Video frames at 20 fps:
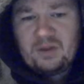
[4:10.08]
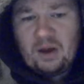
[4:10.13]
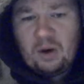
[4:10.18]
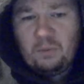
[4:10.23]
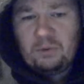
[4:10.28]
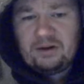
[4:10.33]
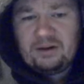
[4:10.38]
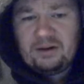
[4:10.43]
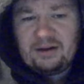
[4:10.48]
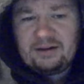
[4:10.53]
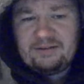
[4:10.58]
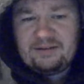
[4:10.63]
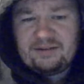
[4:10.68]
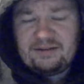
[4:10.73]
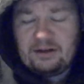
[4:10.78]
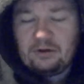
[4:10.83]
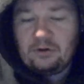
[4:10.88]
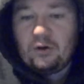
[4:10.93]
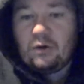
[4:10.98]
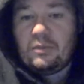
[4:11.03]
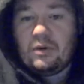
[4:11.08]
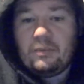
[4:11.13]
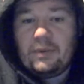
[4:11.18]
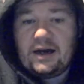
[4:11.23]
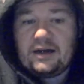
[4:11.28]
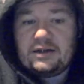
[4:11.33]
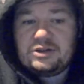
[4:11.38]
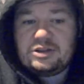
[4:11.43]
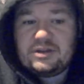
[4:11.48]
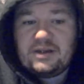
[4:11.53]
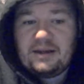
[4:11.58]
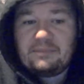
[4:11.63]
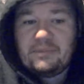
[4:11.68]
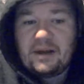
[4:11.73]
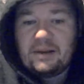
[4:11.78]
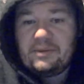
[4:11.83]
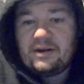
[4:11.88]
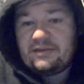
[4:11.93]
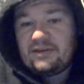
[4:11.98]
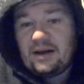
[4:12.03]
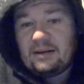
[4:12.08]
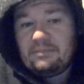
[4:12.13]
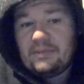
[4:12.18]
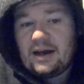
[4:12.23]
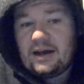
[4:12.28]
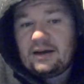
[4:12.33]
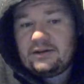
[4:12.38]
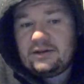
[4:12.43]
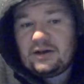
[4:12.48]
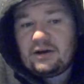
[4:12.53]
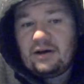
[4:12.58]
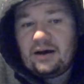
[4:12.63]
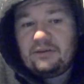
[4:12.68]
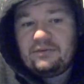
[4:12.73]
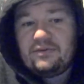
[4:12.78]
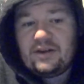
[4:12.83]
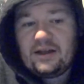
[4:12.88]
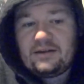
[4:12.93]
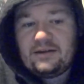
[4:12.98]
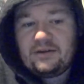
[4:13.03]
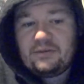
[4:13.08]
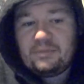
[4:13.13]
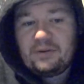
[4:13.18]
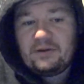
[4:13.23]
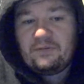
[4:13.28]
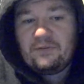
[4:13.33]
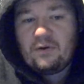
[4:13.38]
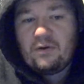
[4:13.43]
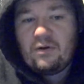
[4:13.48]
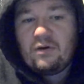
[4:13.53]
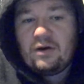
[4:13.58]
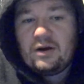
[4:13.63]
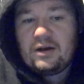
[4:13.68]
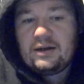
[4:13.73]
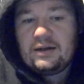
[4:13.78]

Would have liked to see a normal match, then maybe a tag match. You know, I've said this before.